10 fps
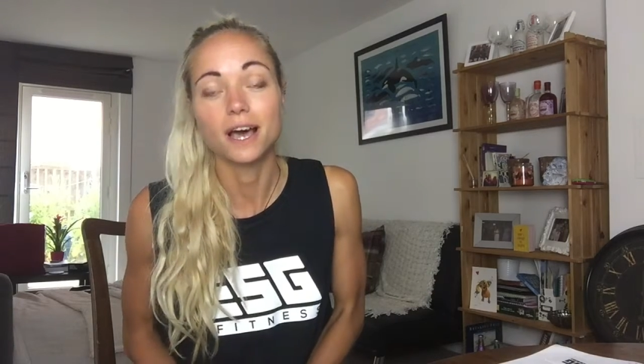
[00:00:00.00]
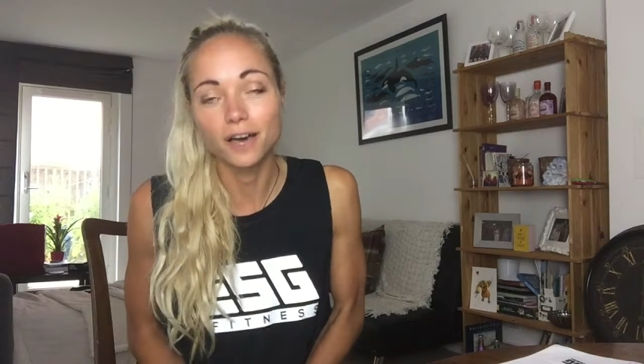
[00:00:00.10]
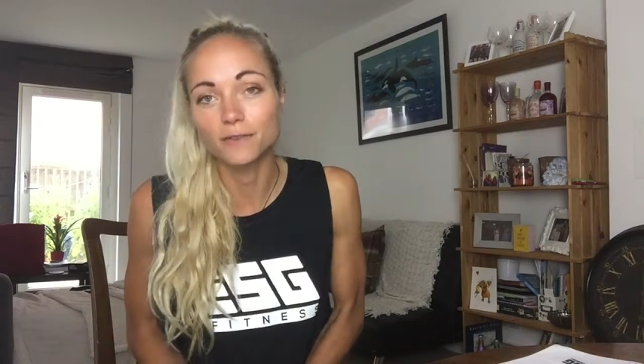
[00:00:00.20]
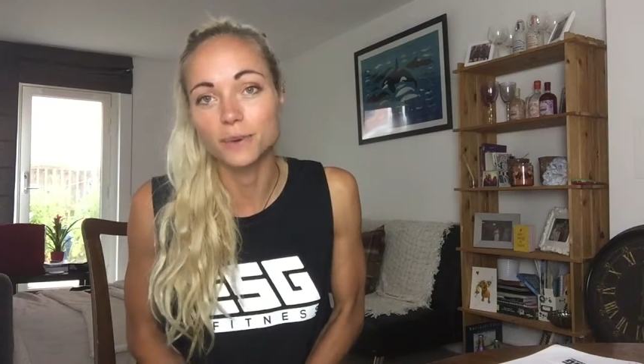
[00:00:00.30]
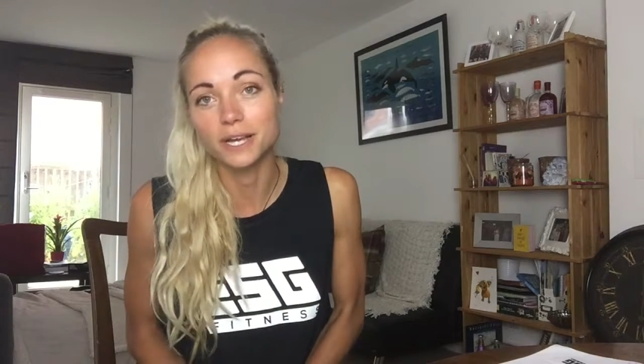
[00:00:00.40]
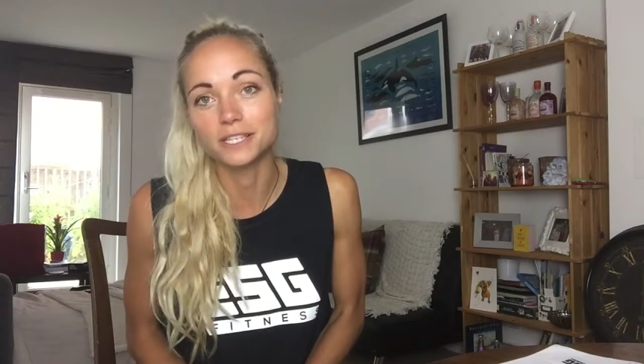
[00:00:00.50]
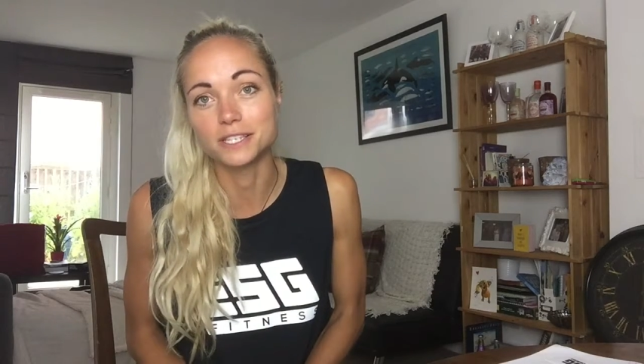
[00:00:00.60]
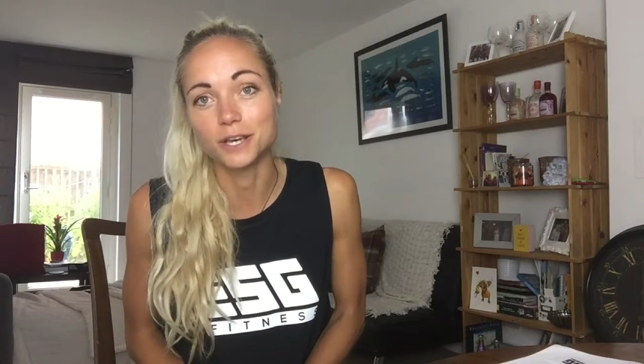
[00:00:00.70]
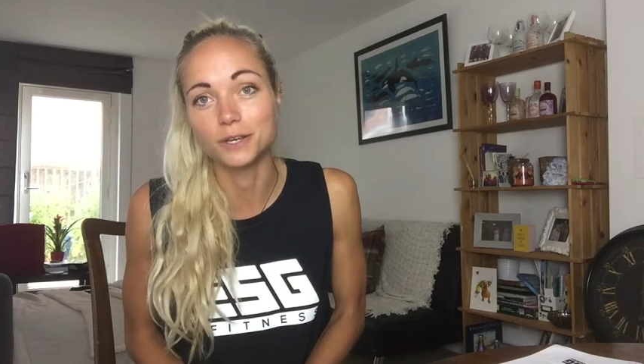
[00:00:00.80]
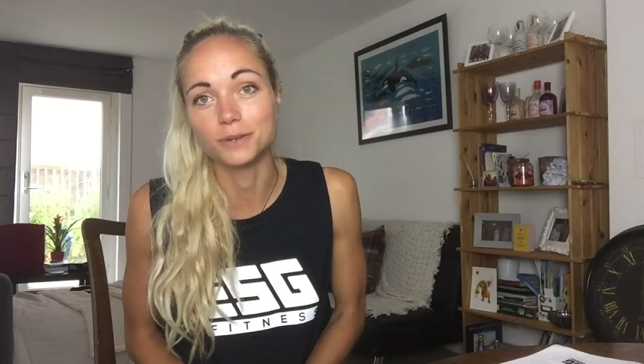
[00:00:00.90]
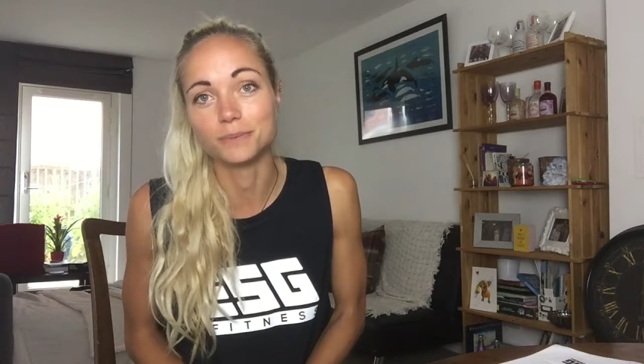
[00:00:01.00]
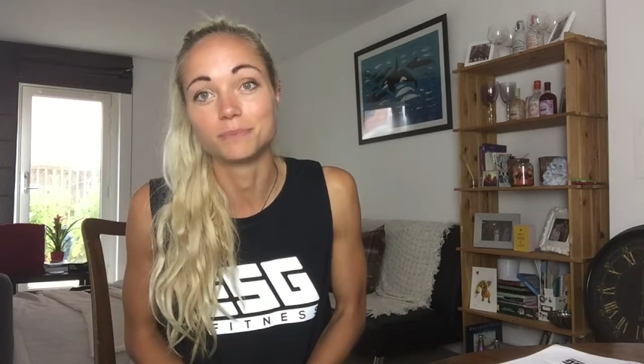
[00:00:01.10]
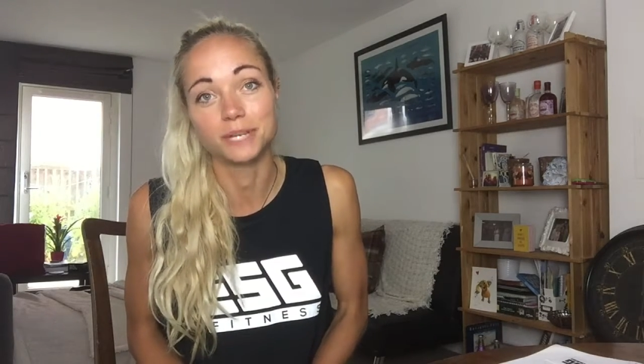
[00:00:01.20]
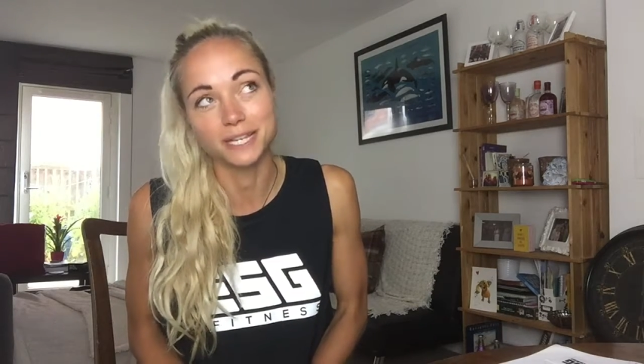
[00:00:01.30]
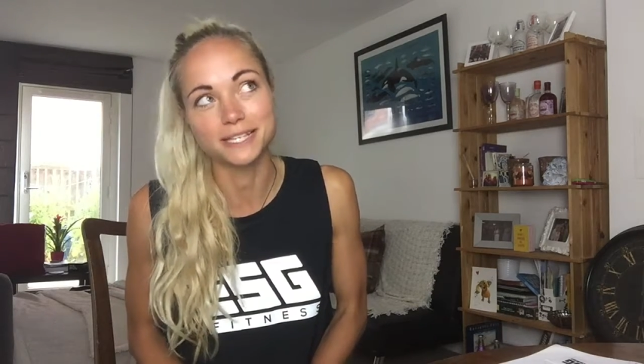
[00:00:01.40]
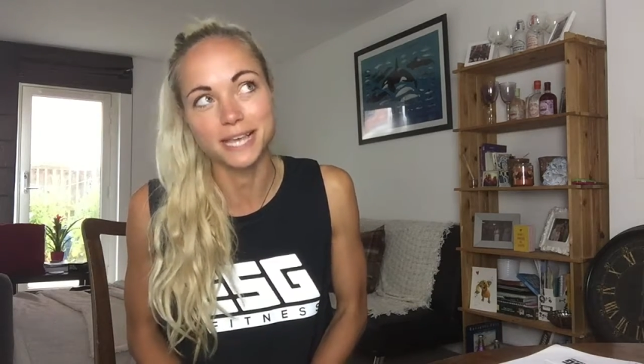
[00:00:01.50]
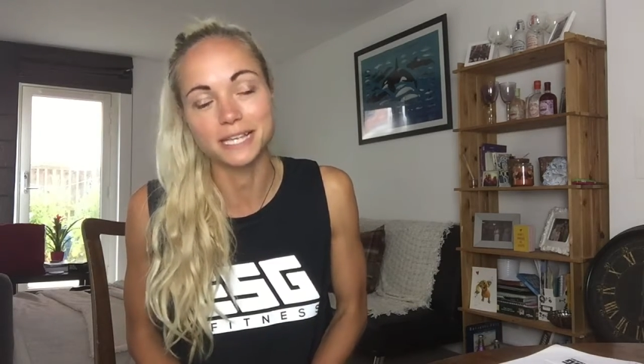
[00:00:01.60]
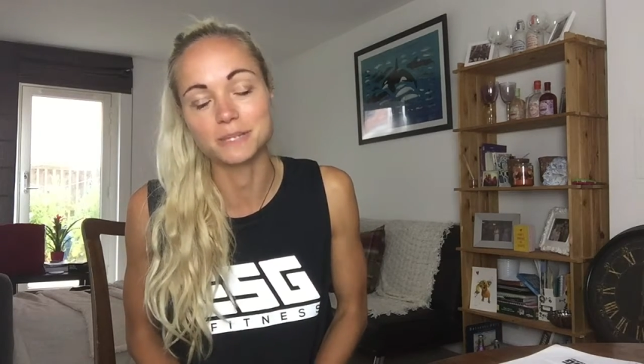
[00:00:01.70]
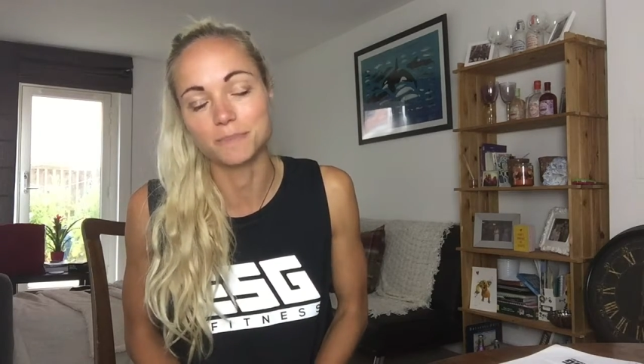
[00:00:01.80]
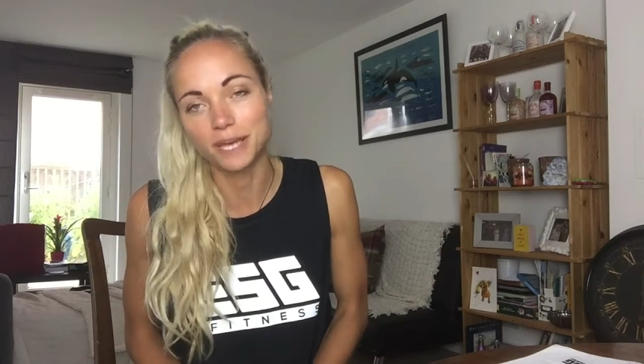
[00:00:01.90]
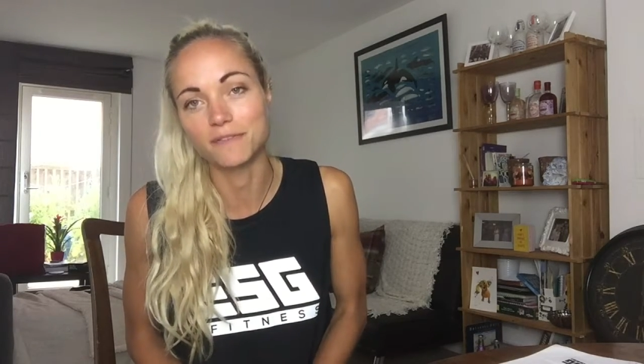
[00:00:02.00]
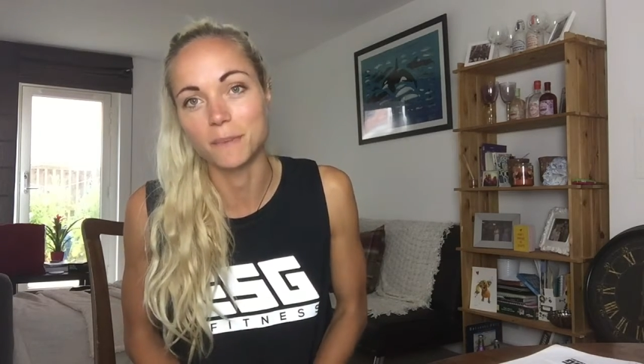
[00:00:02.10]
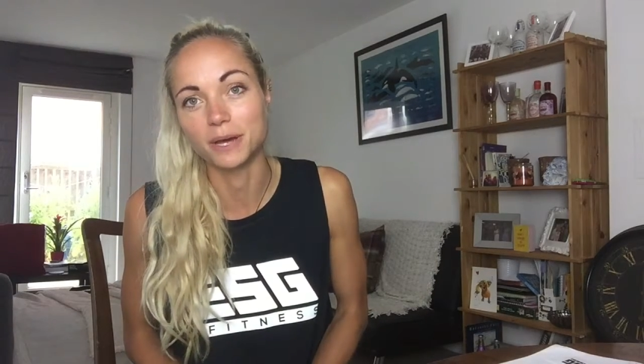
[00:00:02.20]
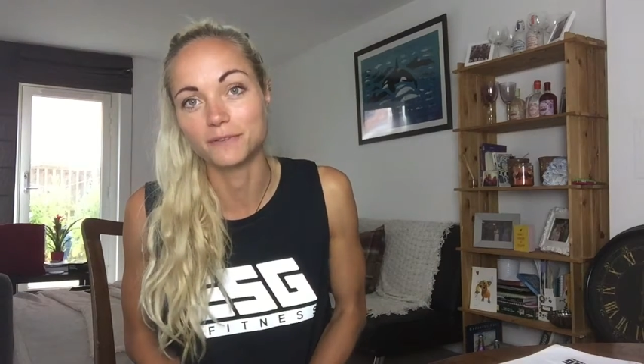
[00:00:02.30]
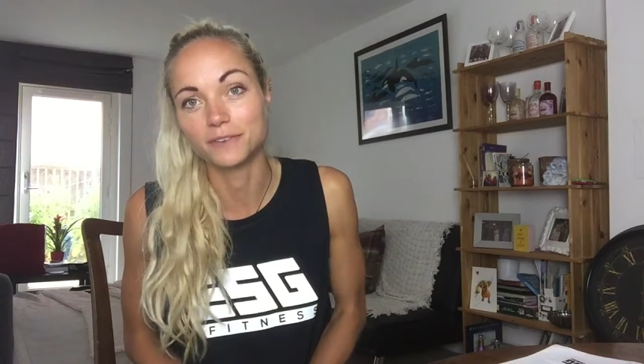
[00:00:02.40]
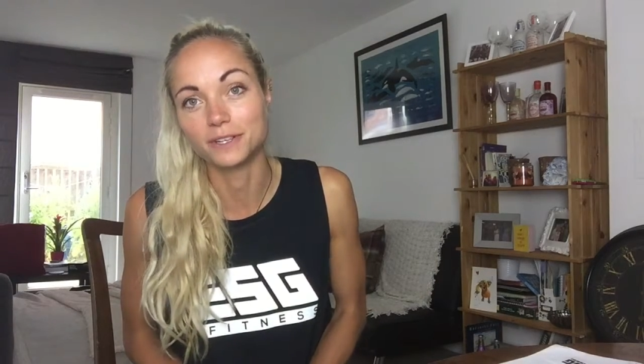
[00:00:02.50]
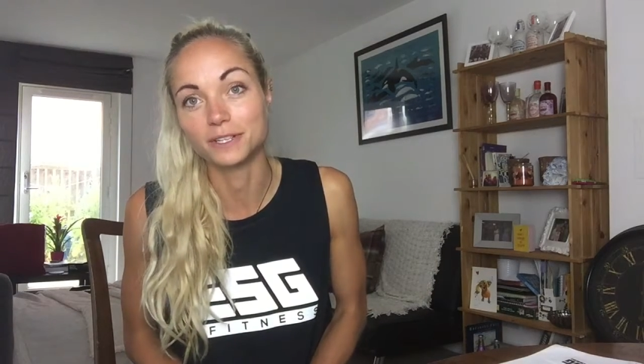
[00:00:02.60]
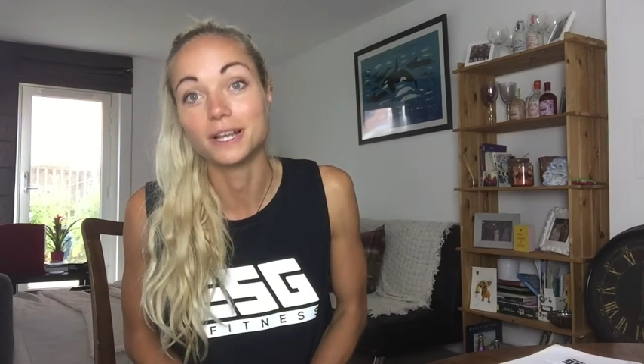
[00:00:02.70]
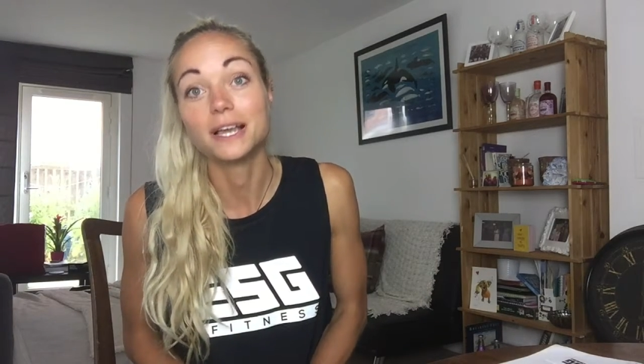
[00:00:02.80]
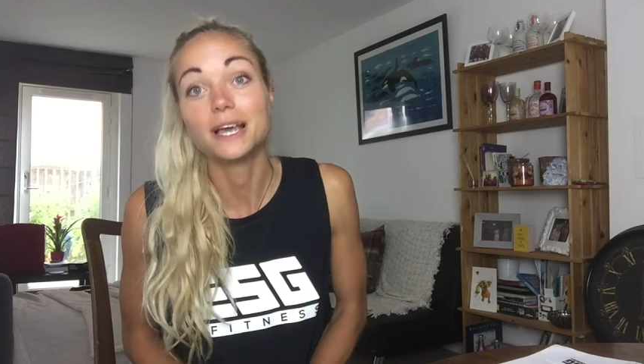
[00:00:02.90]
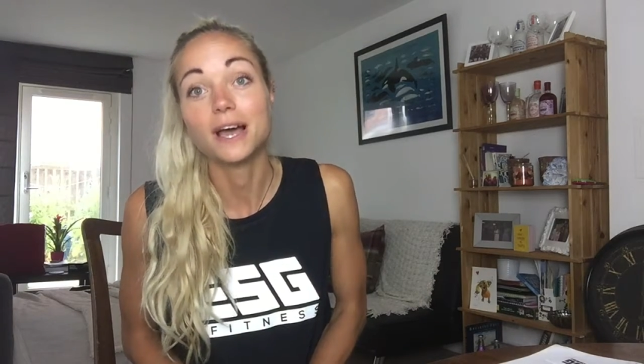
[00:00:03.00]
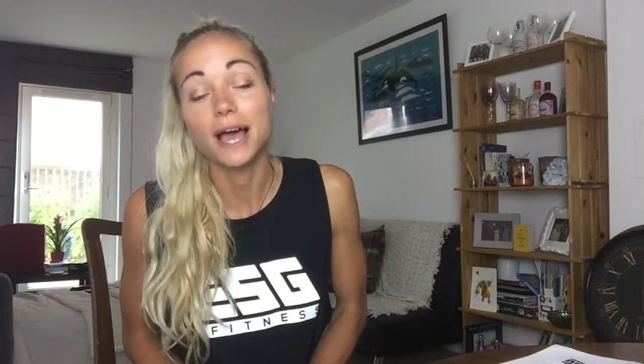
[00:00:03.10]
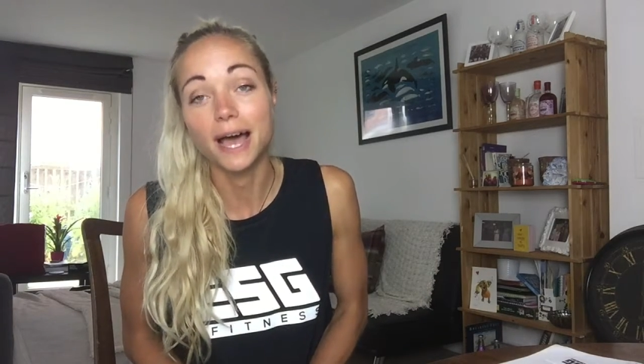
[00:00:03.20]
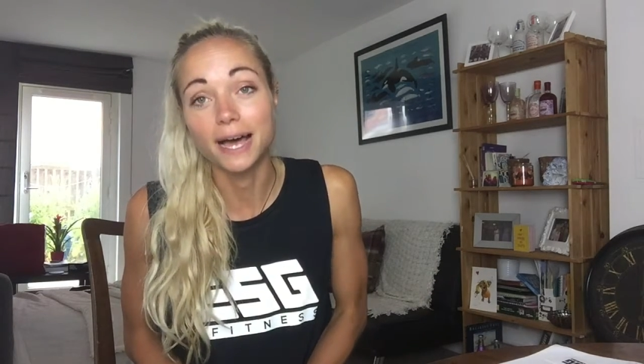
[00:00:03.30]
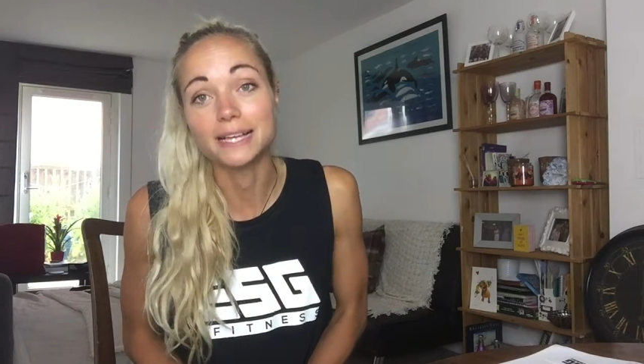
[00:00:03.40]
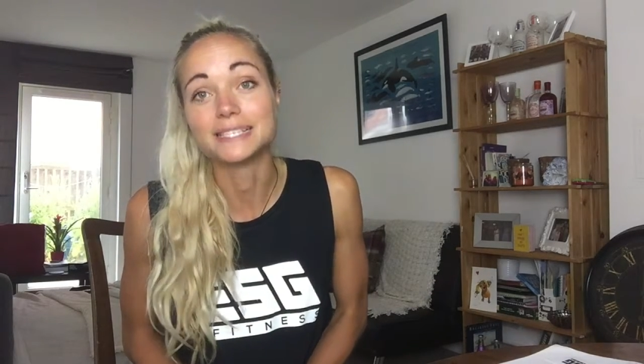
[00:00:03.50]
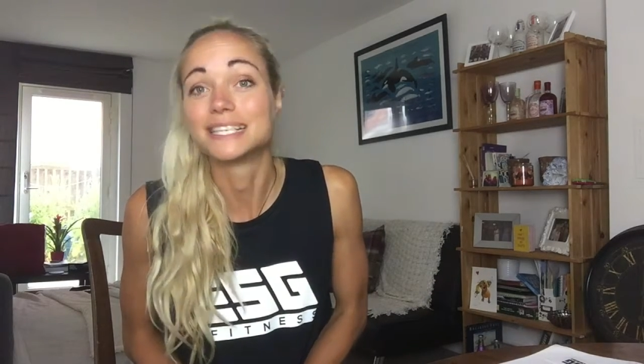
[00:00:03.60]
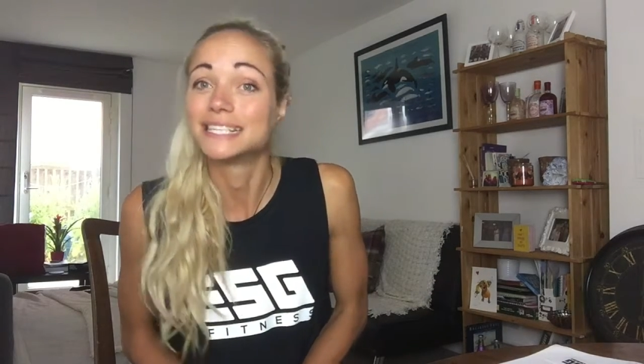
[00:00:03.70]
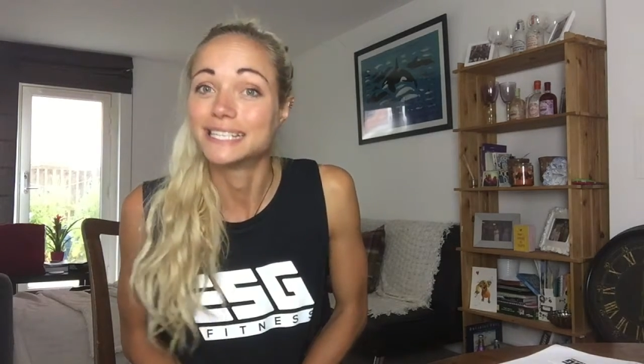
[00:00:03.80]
otherwise known, because that is a bit of a mouthful, as